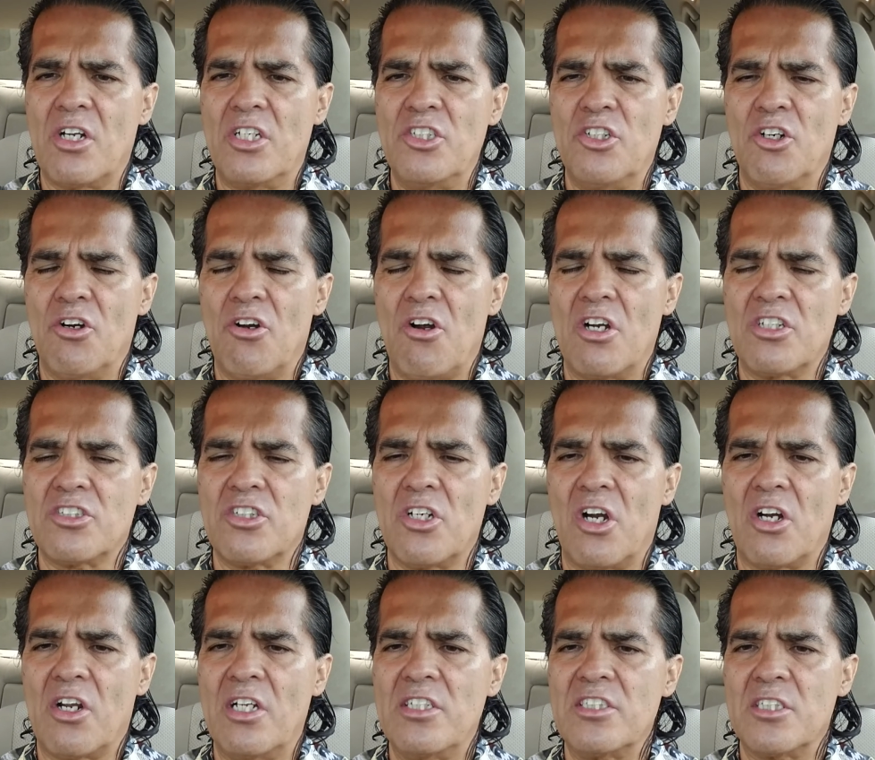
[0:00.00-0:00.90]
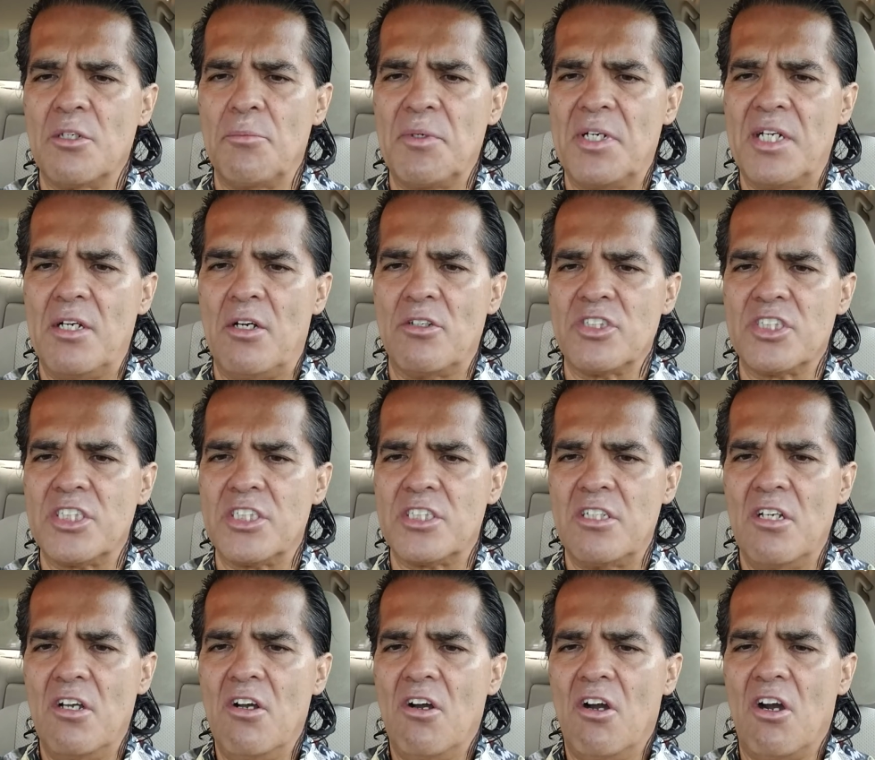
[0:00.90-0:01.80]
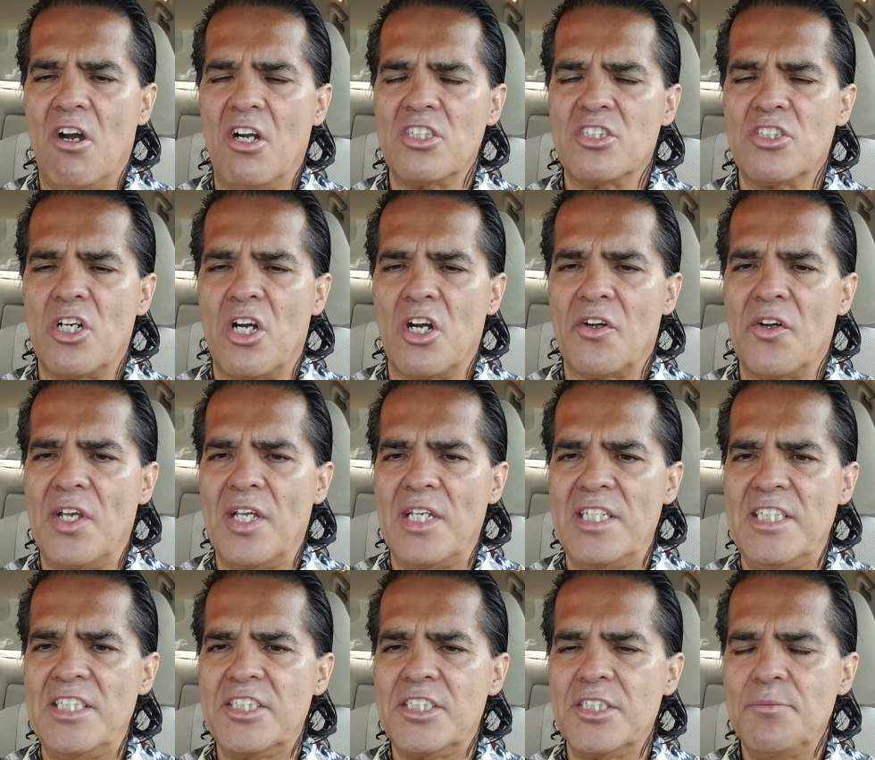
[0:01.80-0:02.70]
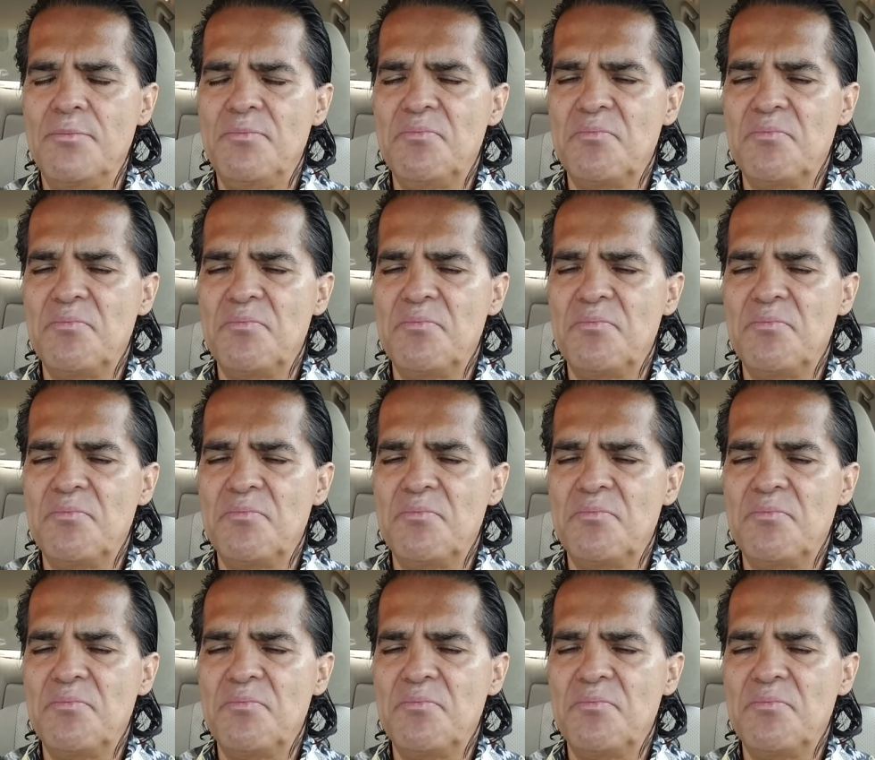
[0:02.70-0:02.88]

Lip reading: your heart chakra, and somebody else's heart chakra at least.